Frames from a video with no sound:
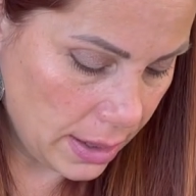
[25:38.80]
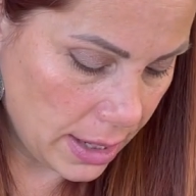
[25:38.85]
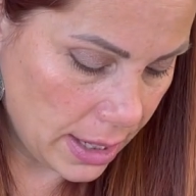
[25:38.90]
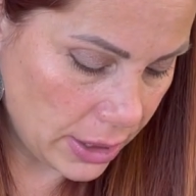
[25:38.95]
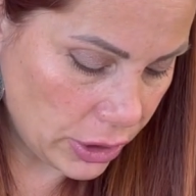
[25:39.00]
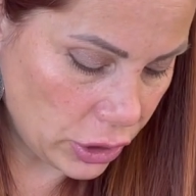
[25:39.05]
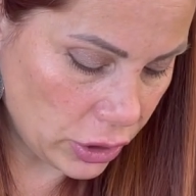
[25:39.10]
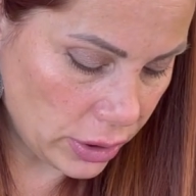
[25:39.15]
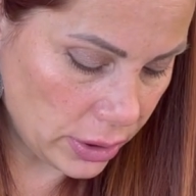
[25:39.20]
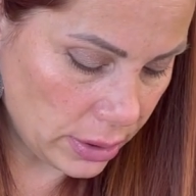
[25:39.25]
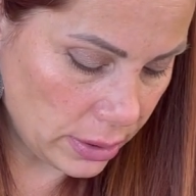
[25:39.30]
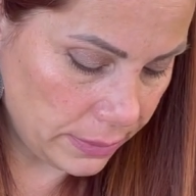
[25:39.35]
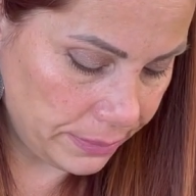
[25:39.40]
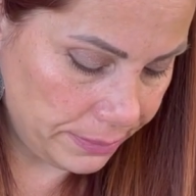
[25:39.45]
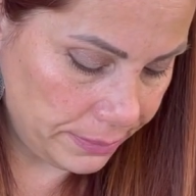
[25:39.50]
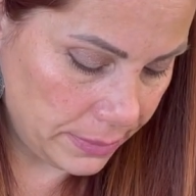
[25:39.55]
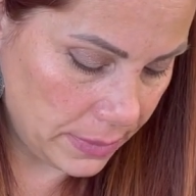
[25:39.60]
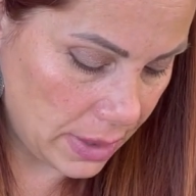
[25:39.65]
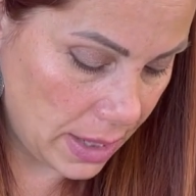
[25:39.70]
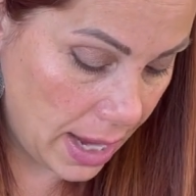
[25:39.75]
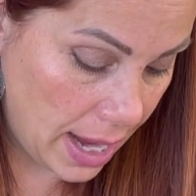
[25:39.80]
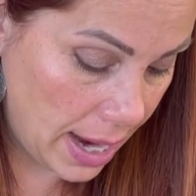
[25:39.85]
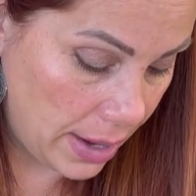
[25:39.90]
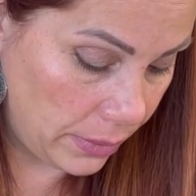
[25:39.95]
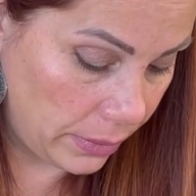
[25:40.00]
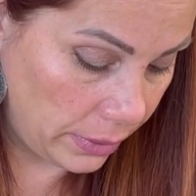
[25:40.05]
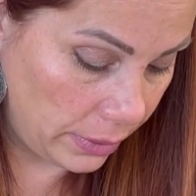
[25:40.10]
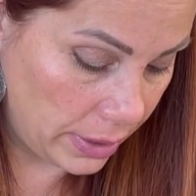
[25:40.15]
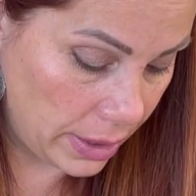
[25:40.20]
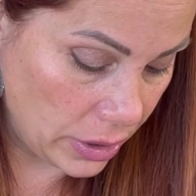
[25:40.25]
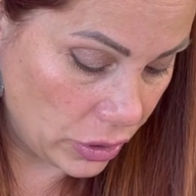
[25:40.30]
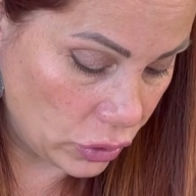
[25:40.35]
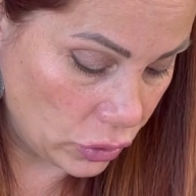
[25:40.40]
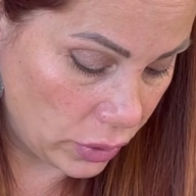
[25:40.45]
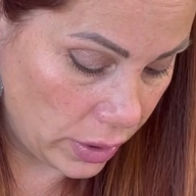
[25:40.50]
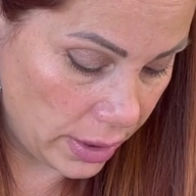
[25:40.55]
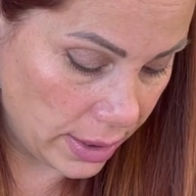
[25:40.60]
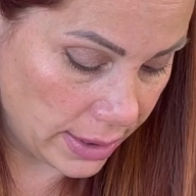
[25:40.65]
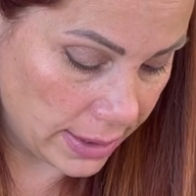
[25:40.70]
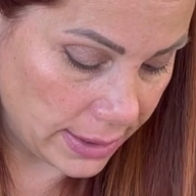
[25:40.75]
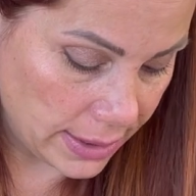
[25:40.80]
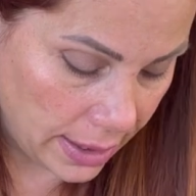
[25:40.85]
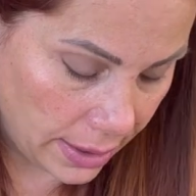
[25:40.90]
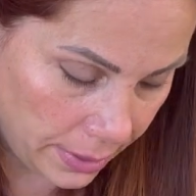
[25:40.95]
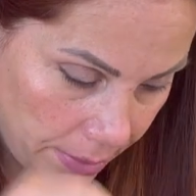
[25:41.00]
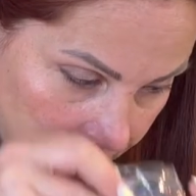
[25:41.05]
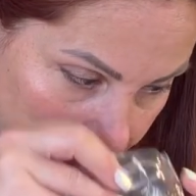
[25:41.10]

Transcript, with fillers: I shouldn't, I really enjoy this scent.